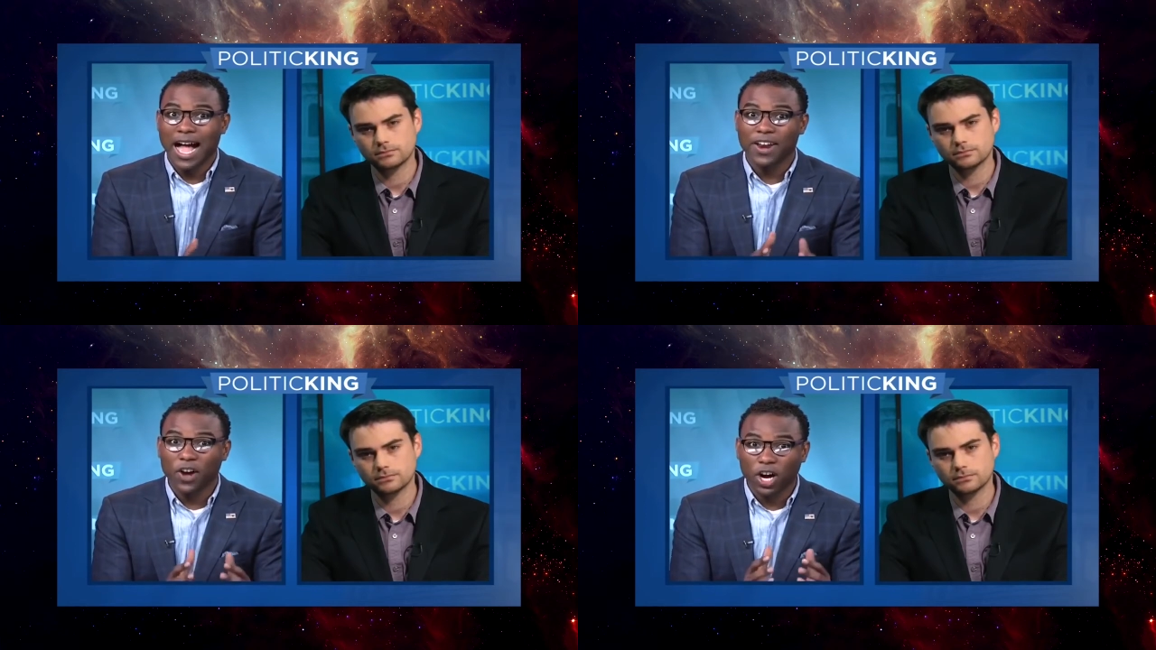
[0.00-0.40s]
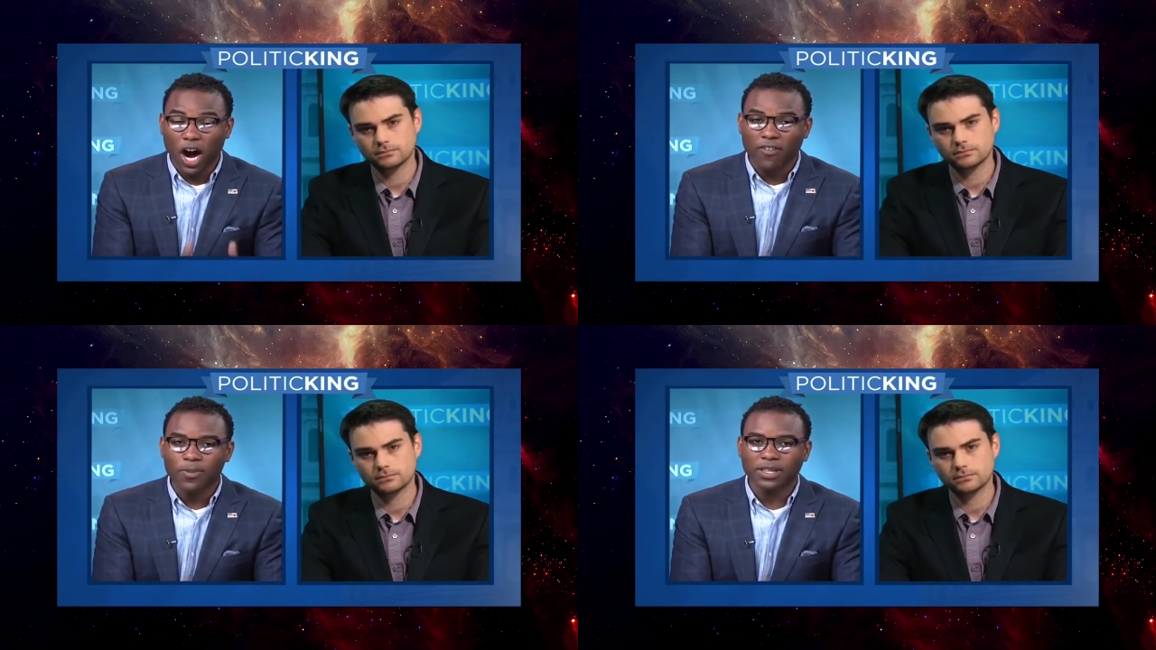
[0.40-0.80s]
Speaker 1: and a
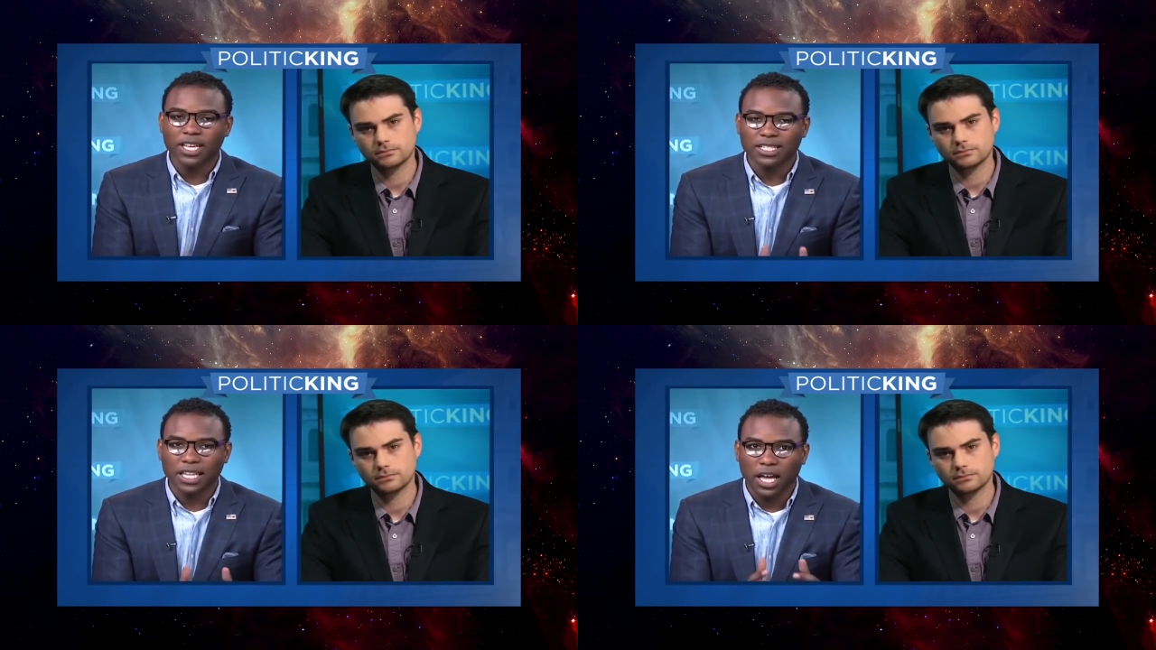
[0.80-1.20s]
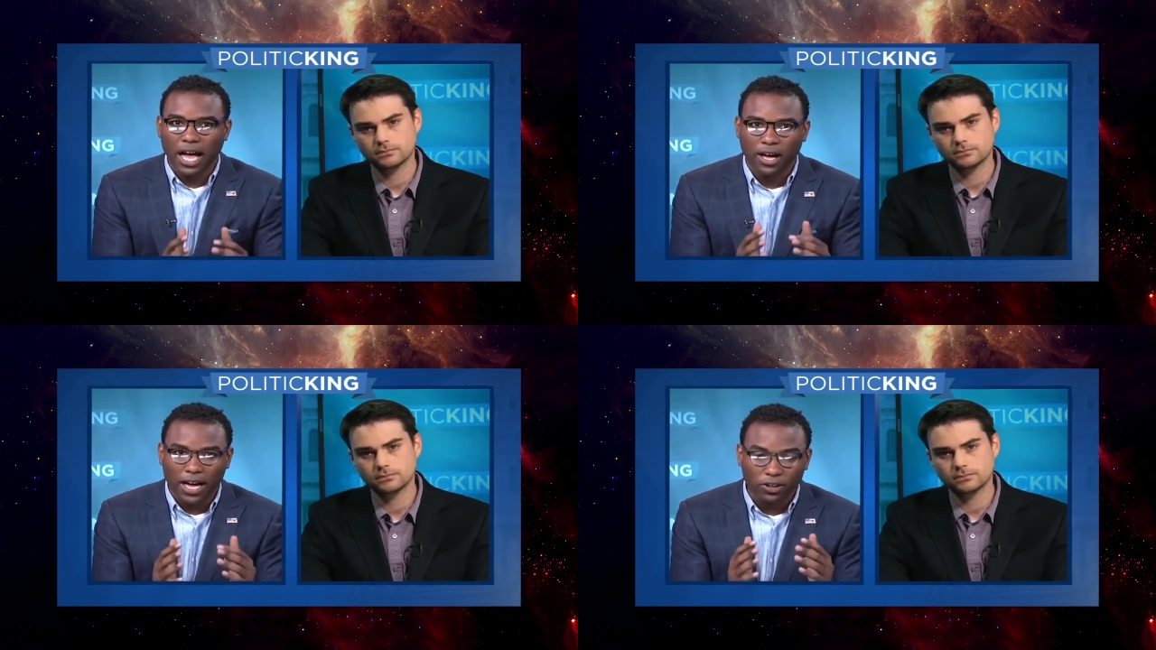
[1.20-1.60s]
government that is
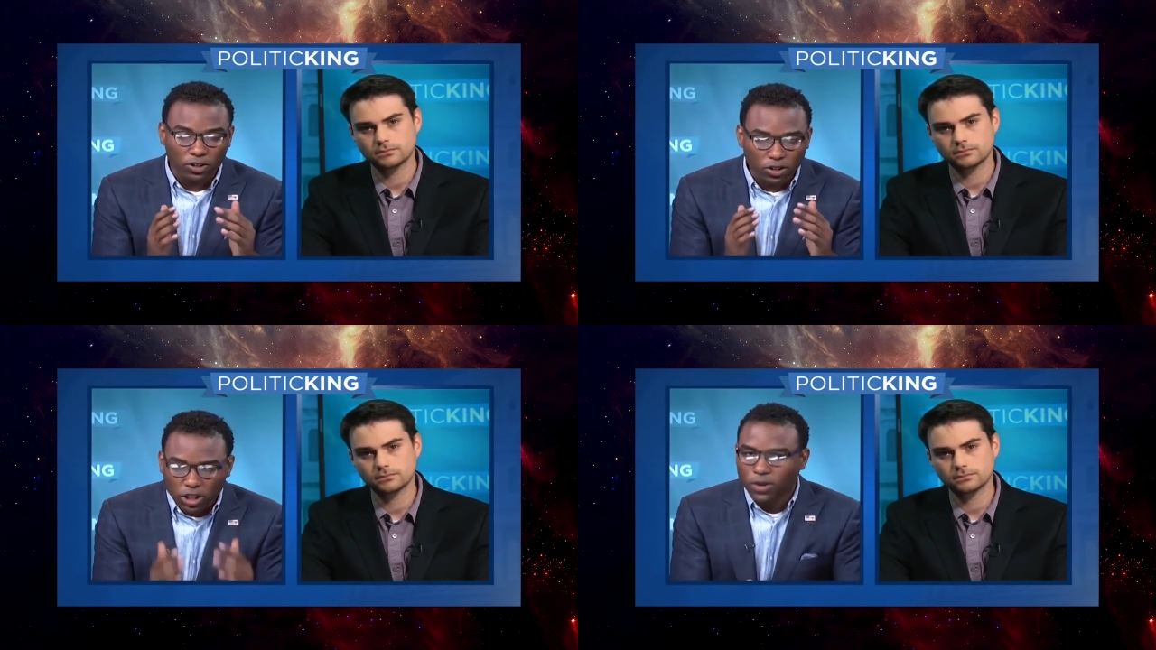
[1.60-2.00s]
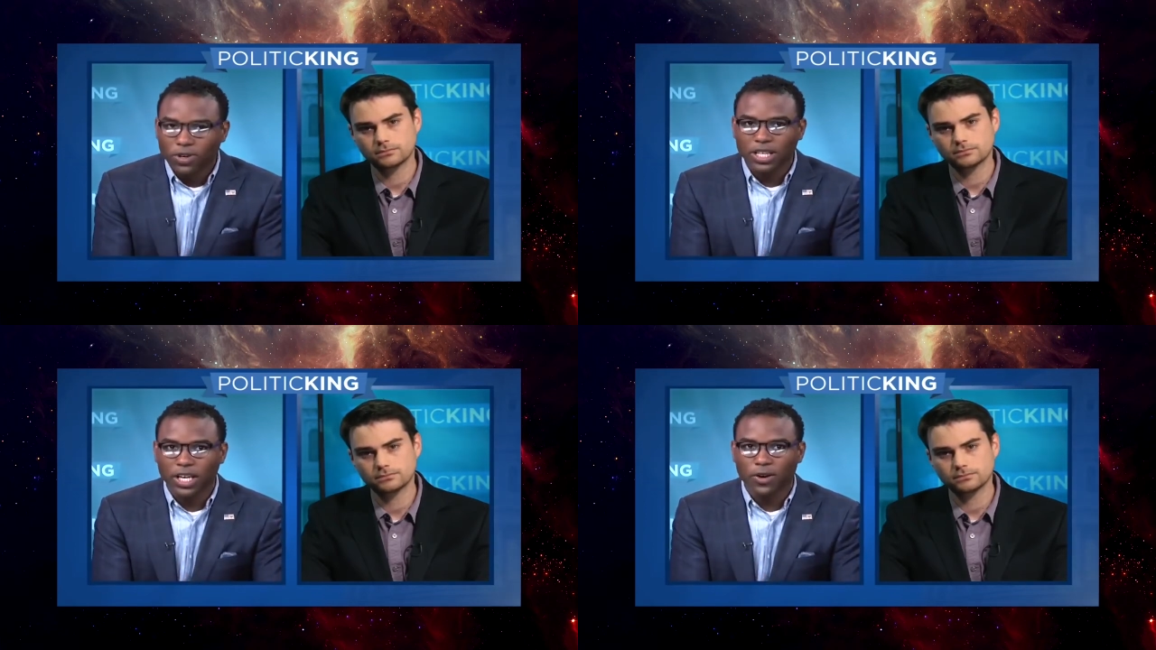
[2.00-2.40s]

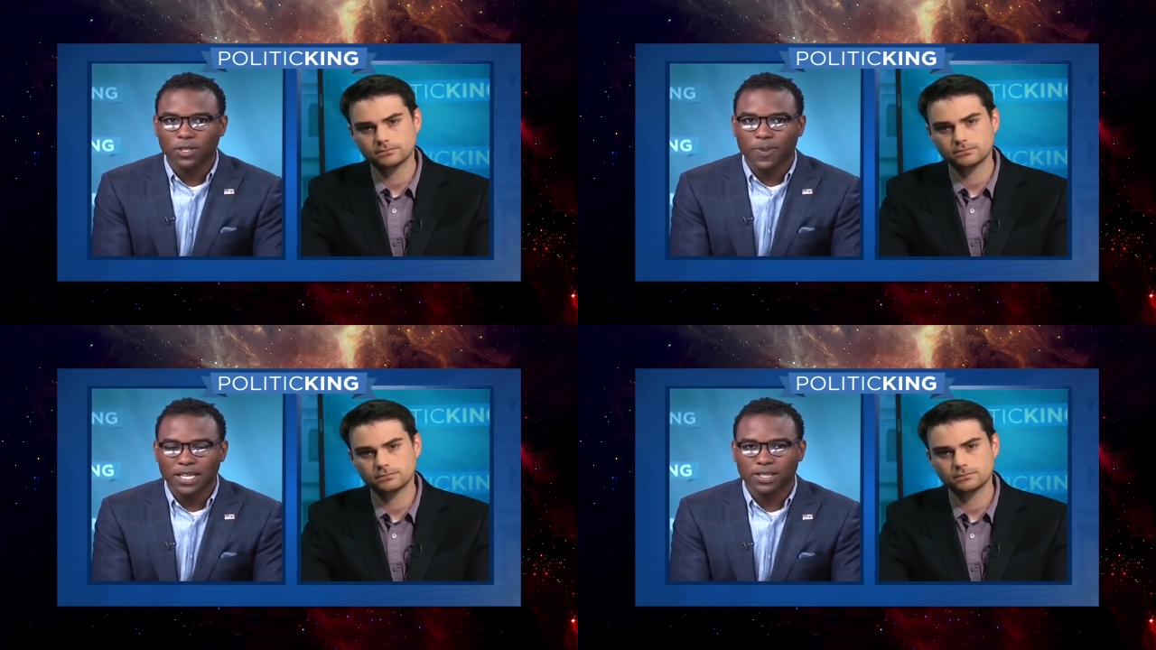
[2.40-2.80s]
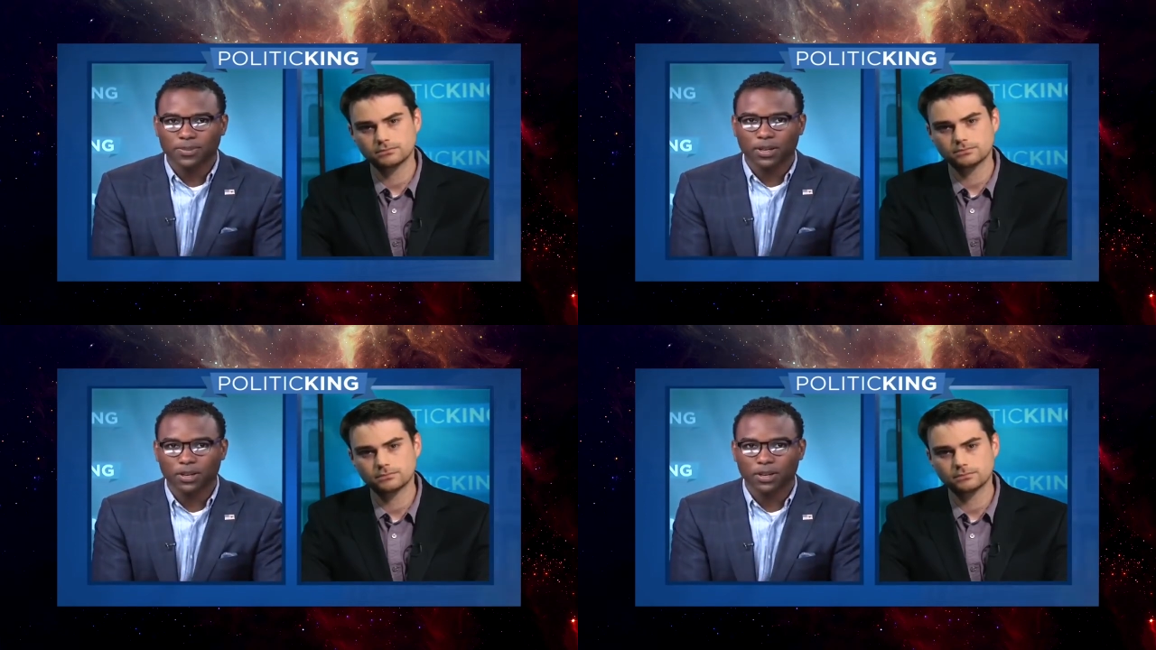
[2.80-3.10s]
literally irresponsible.